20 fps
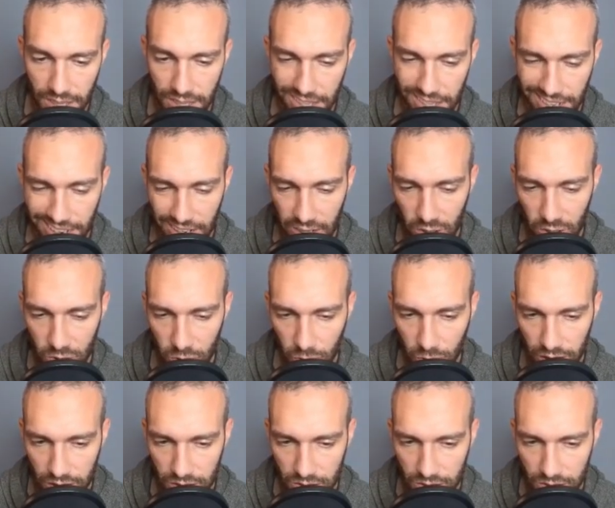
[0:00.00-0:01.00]
I got
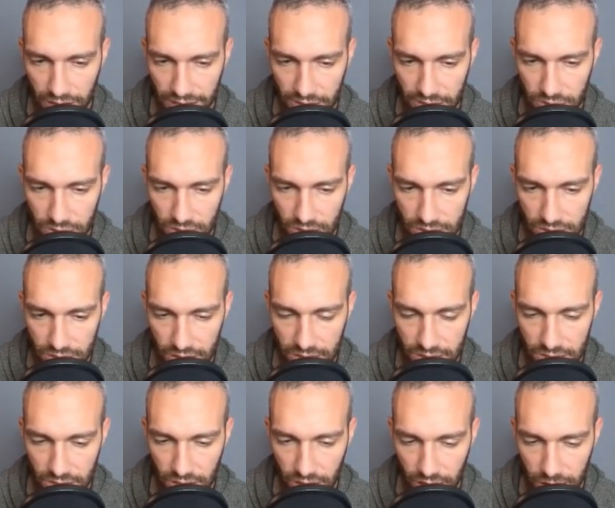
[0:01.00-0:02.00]
Earthquake, so that actually does a
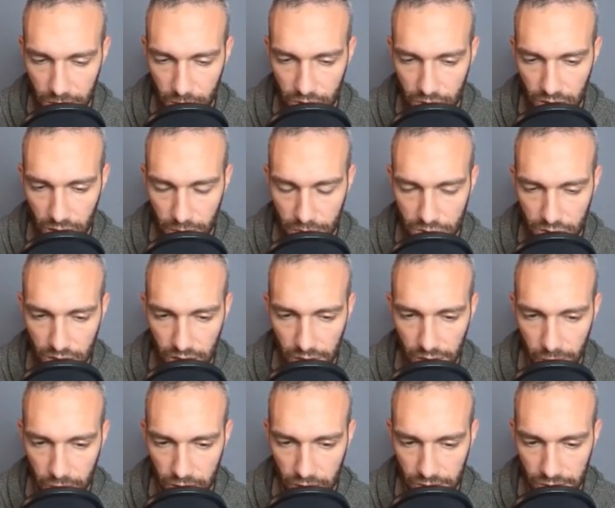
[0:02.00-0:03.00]
ton more damage than I
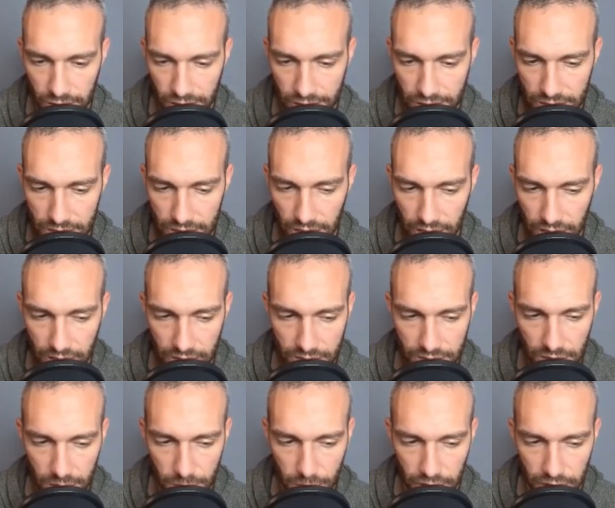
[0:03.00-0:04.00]
would have liked to take on
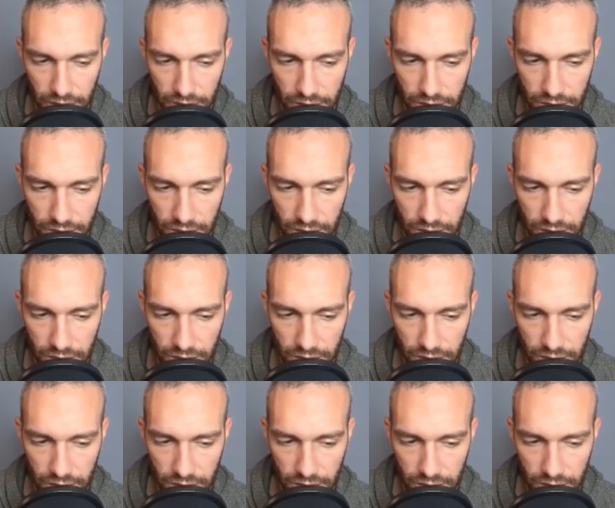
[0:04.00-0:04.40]
Sableye here.